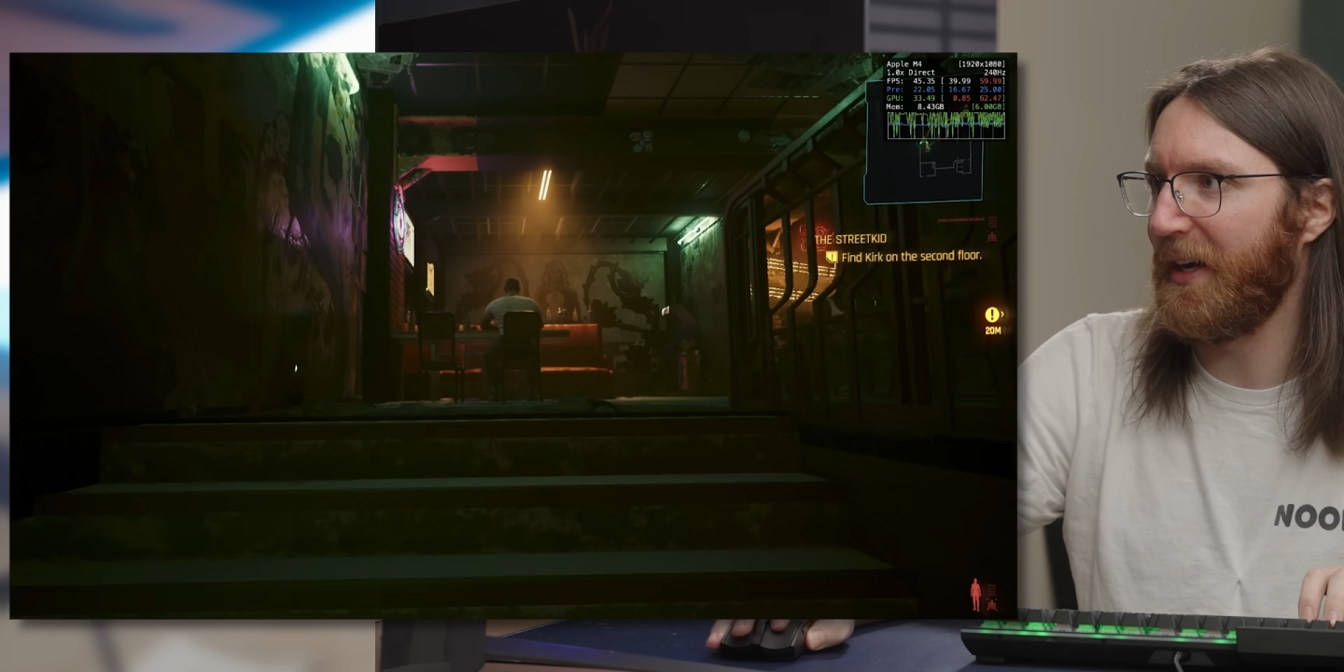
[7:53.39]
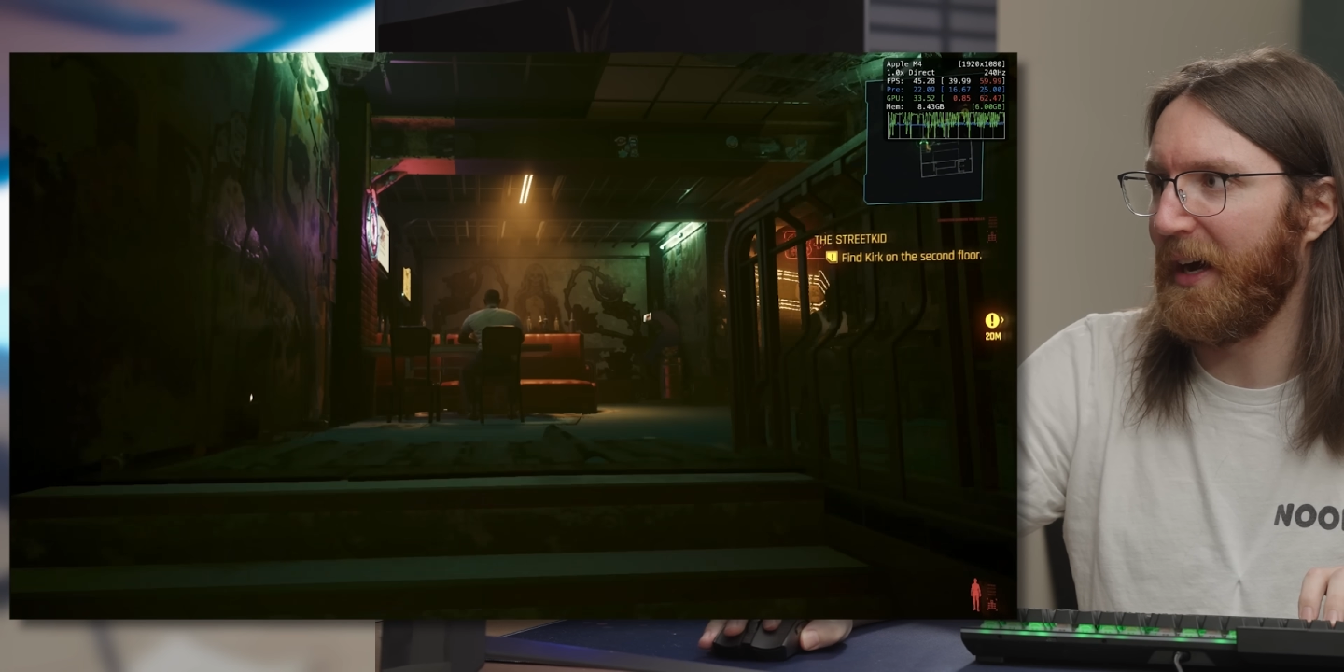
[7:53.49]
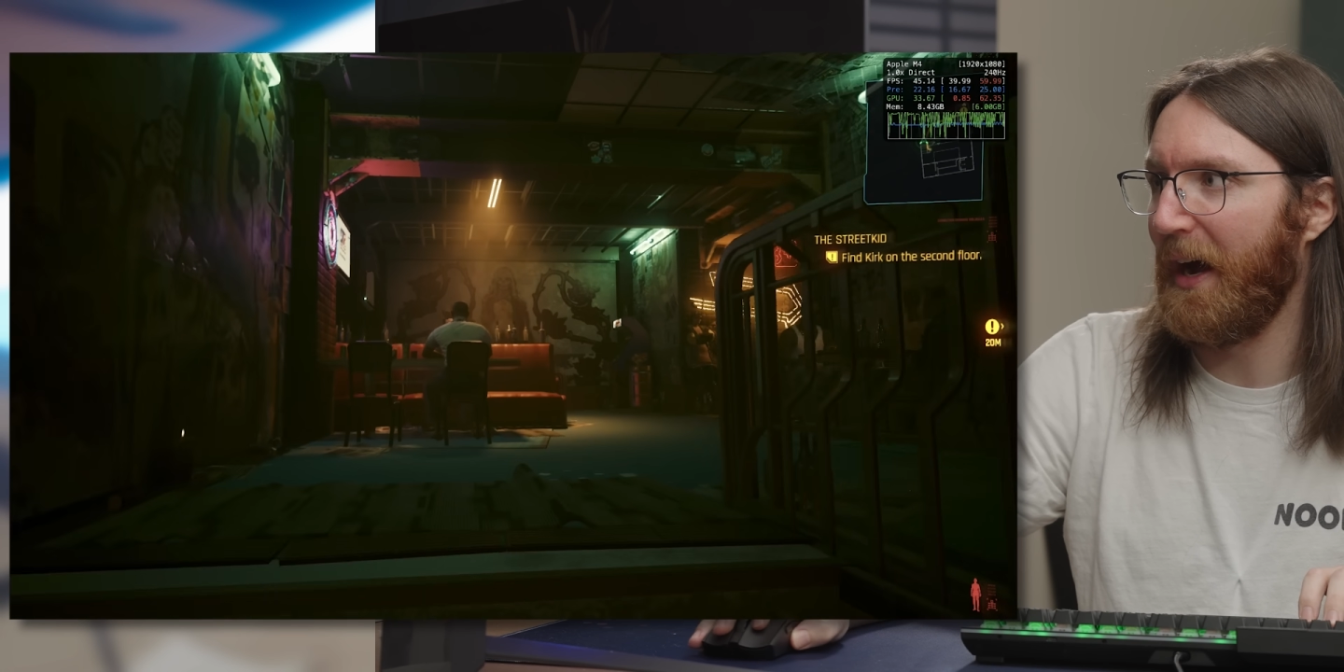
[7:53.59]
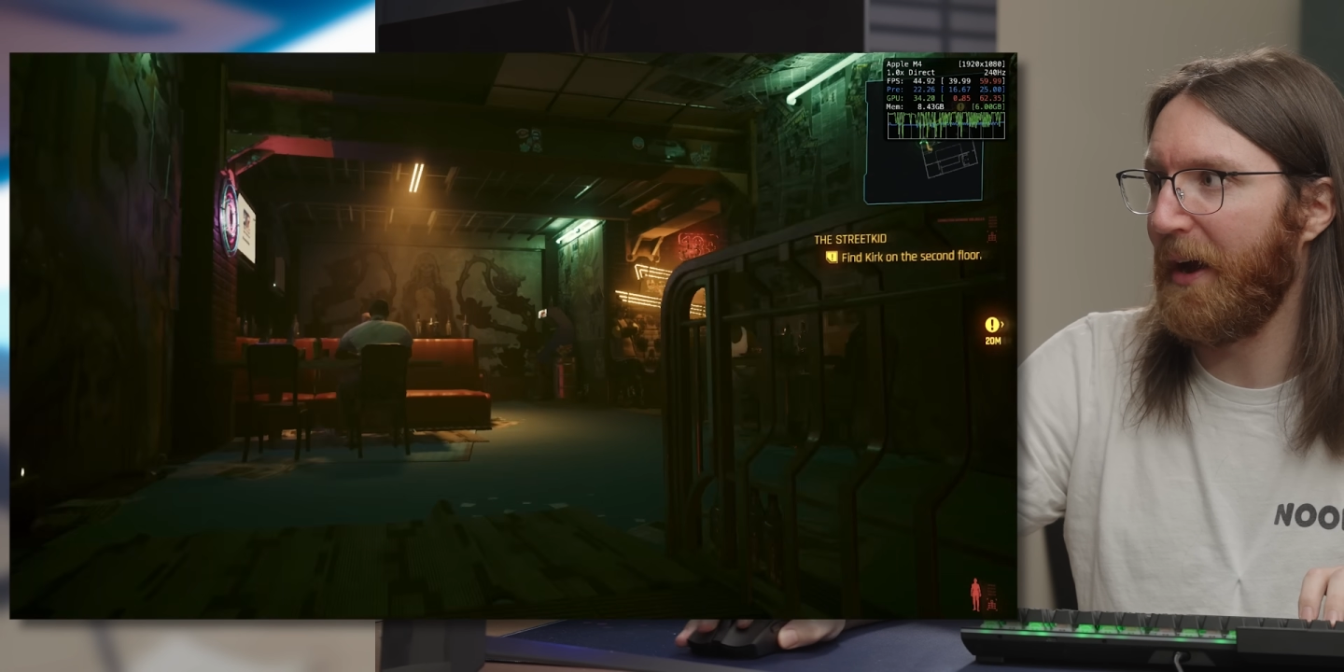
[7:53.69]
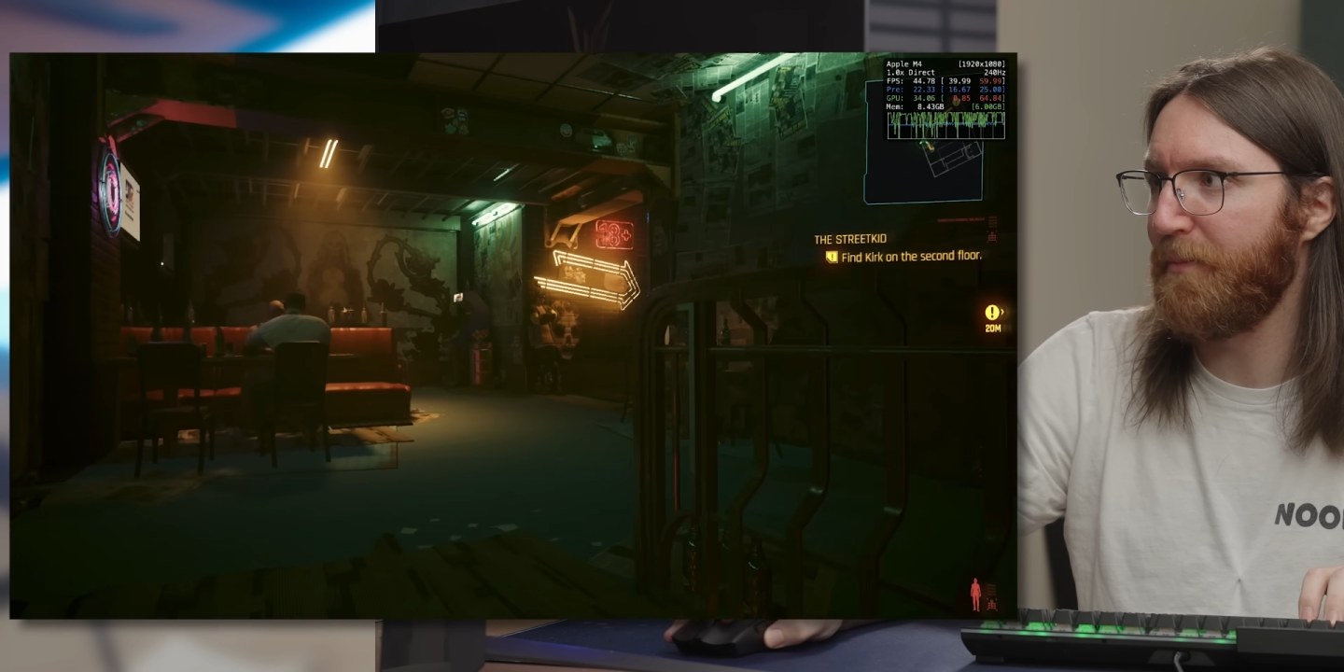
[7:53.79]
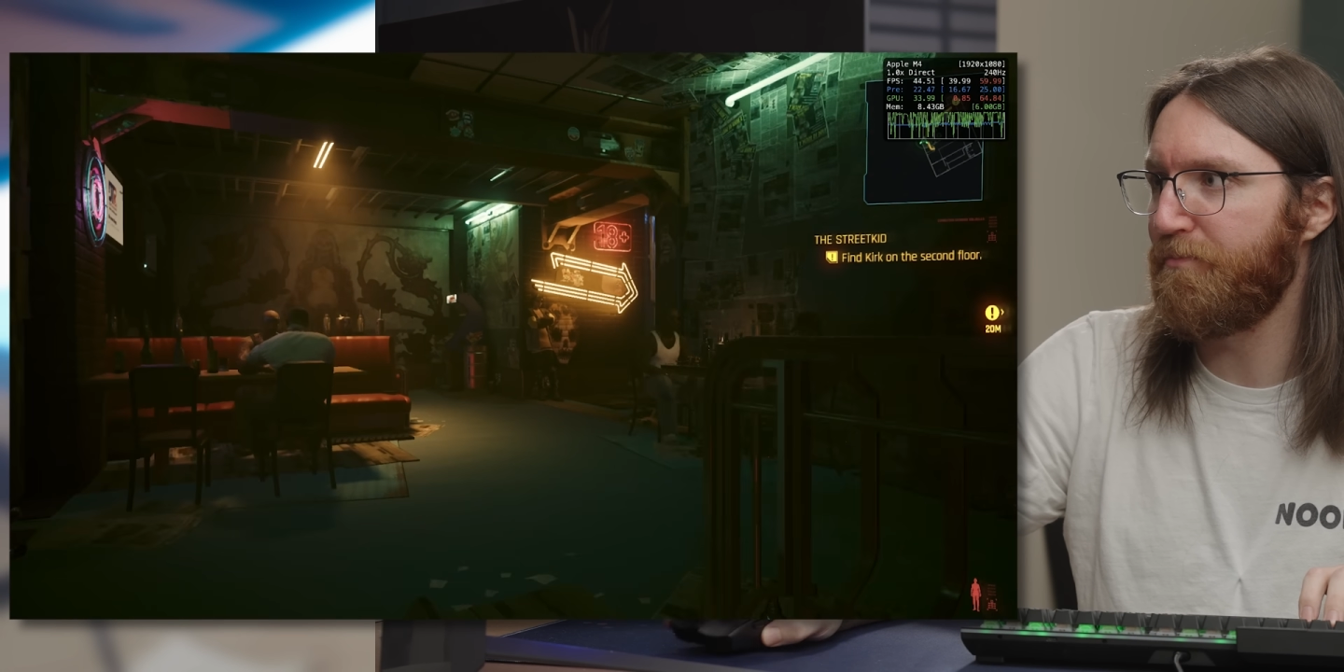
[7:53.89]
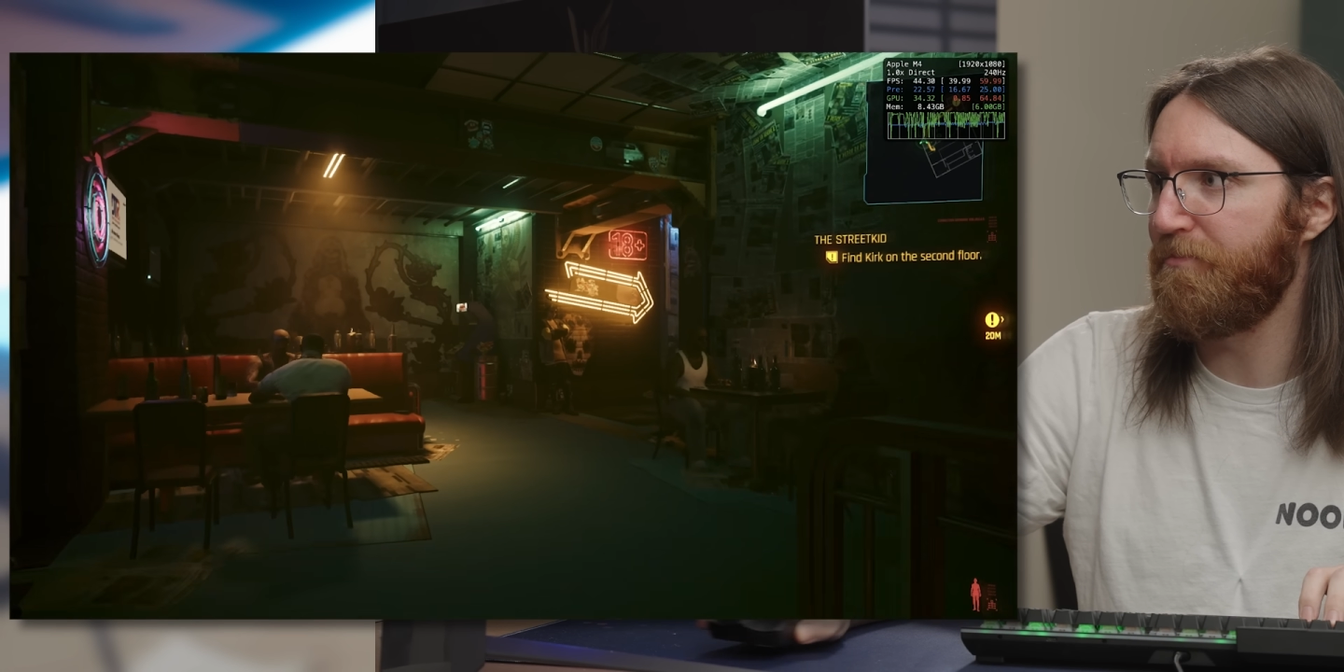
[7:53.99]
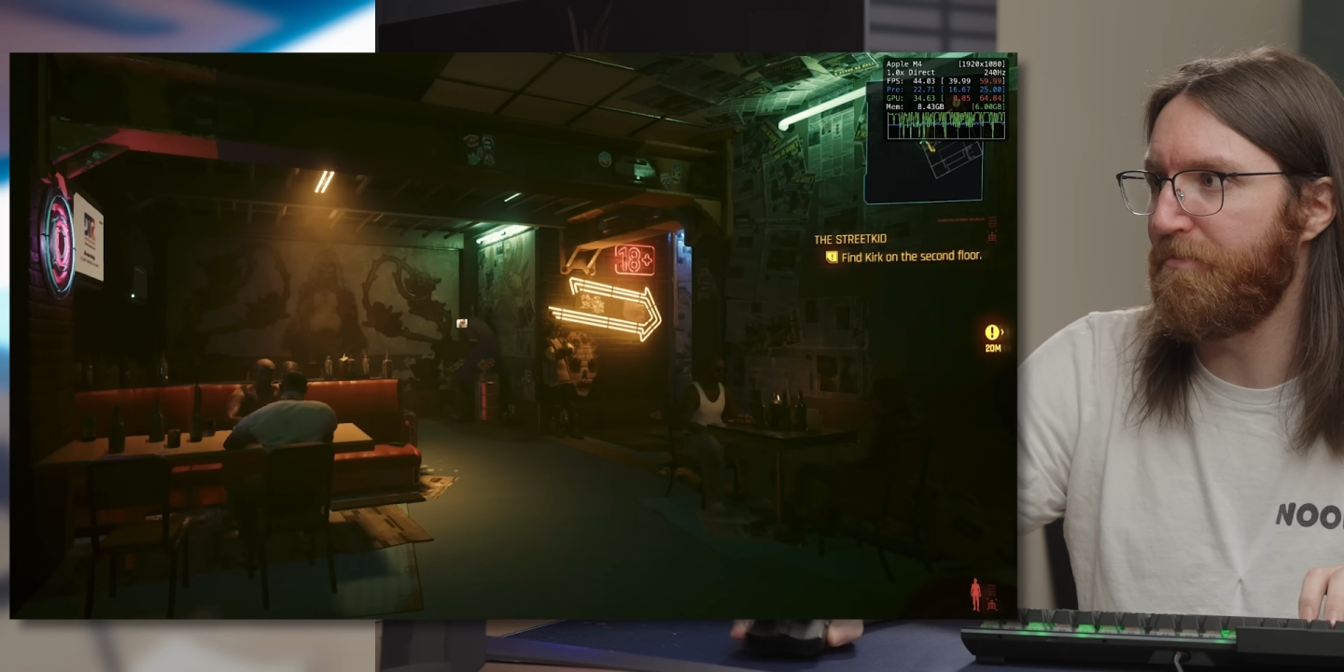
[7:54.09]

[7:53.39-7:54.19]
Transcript: I,